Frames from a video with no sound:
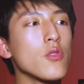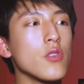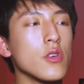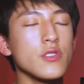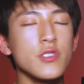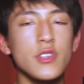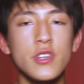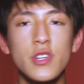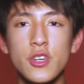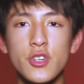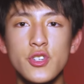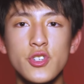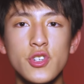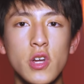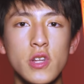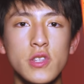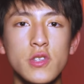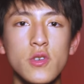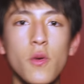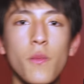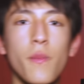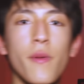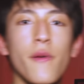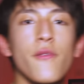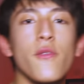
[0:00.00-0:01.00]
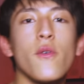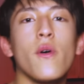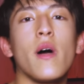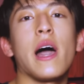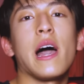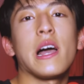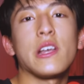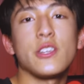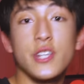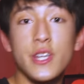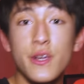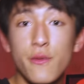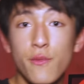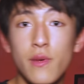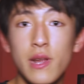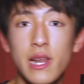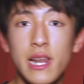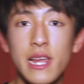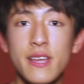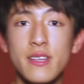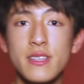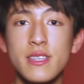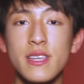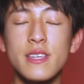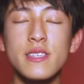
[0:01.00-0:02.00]
on to the shuttle before it actually
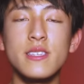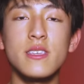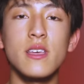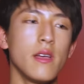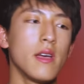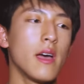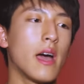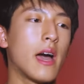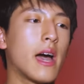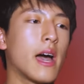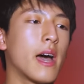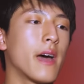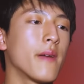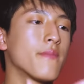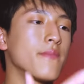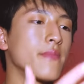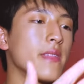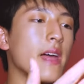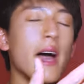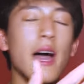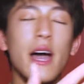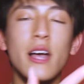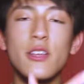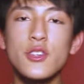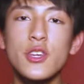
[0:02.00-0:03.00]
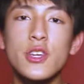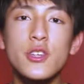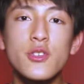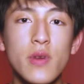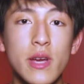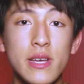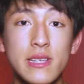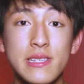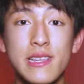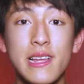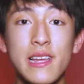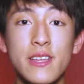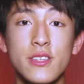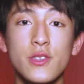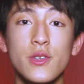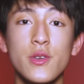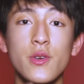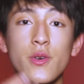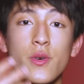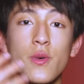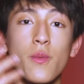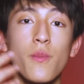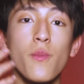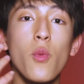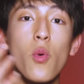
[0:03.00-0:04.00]
releases. And that actually translates
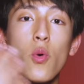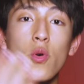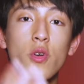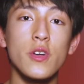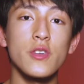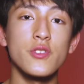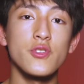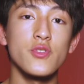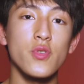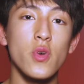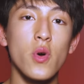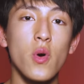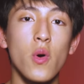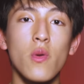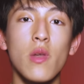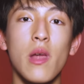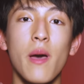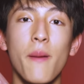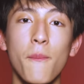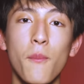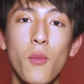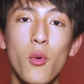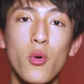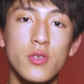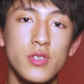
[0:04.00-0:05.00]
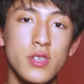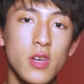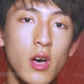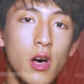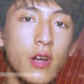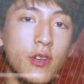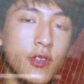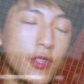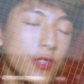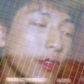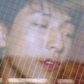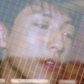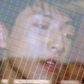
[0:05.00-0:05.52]
to more control and more touch, so